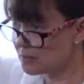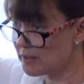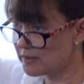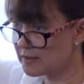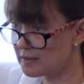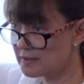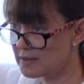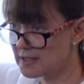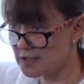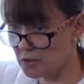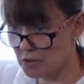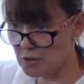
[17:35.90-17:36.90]
with
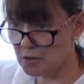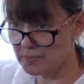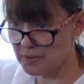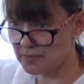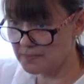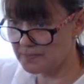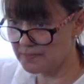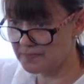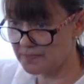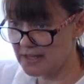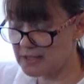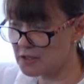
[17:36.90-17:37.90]
this herb,
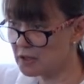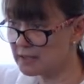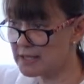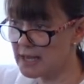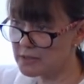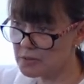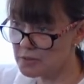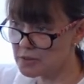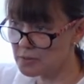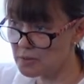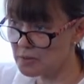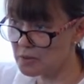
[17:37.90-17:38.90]
it's called
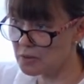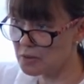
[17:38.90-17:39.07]
Yanhusuo or